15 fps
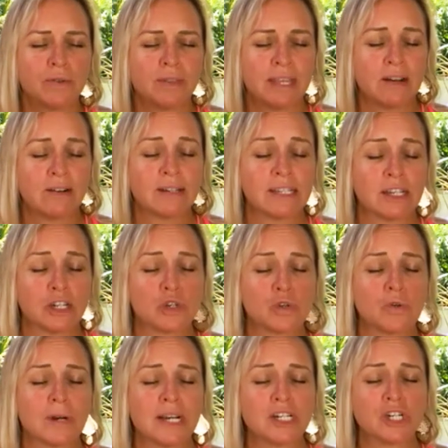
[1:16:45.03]
there is a
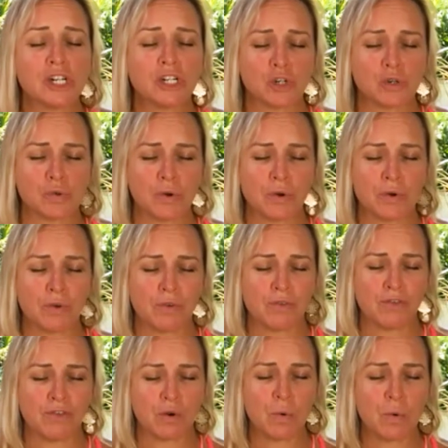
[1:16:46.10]
treasure trove
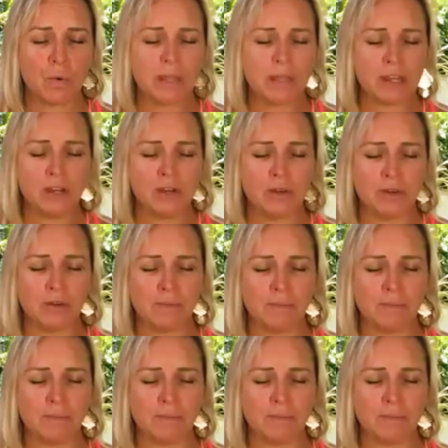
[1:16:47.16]
within you?